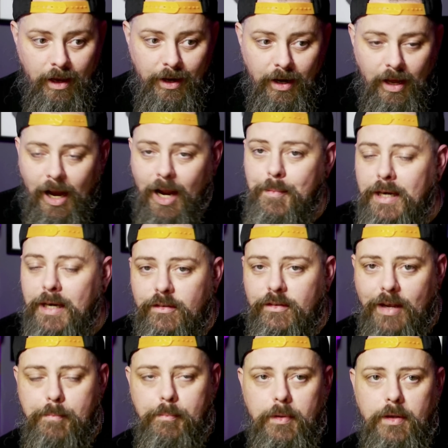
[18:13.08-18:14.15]
And I'm an
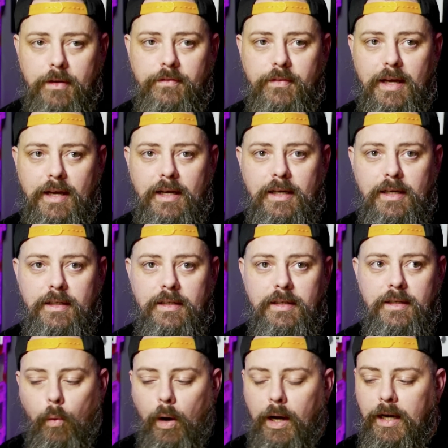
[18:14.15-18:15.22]
example of that.
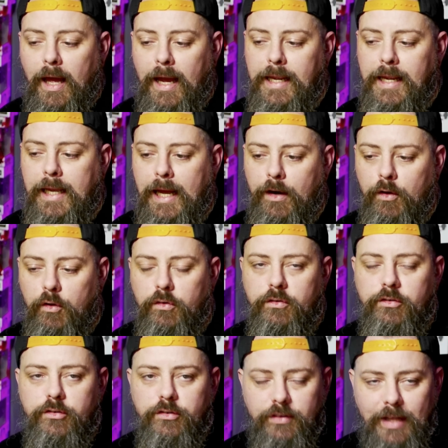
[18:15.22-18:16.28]
While I
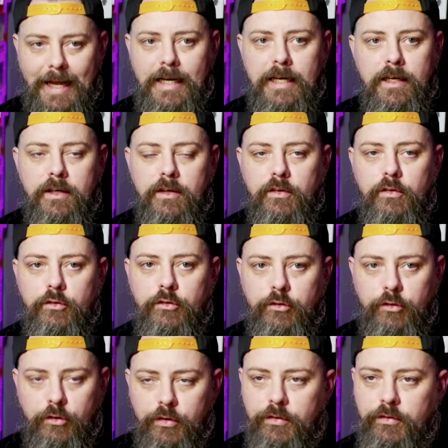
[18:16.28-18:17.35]
cannot stand
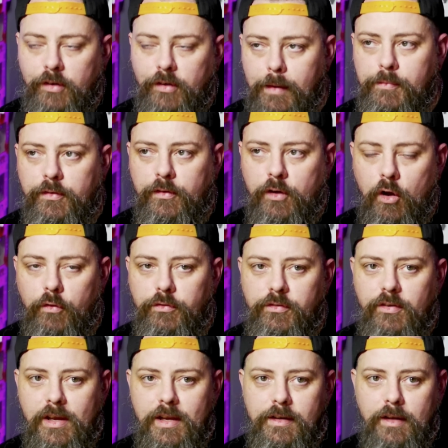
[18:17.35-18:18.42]
certain types of
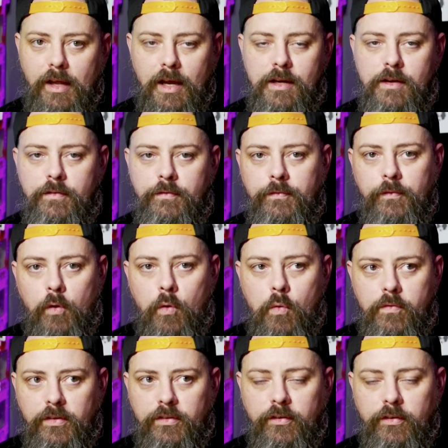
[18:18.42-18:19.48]
content, I have
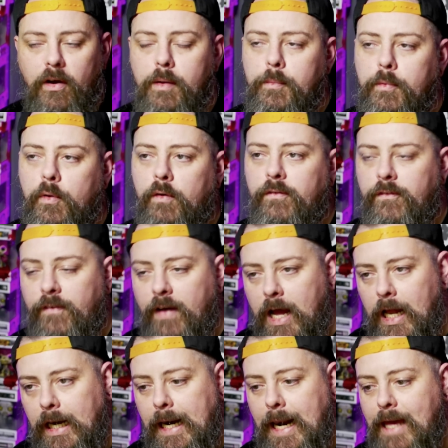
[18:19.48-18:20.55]
over time got
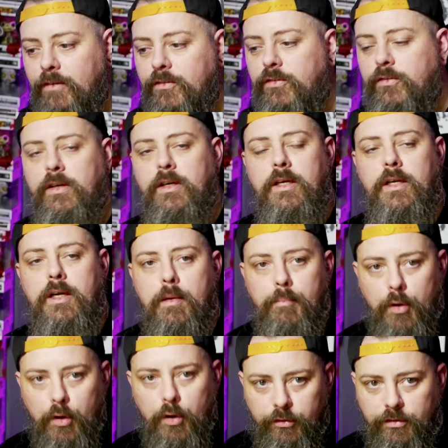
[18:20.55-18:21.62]
far less
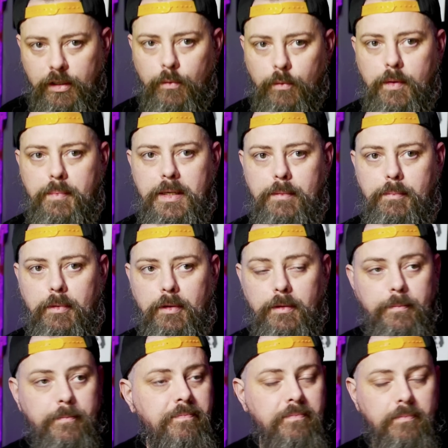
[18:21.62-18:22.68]
personal with
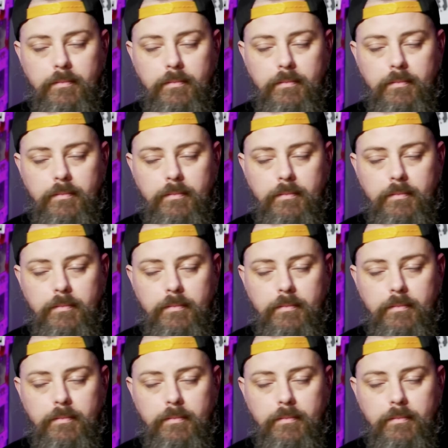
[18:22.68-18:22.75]
people.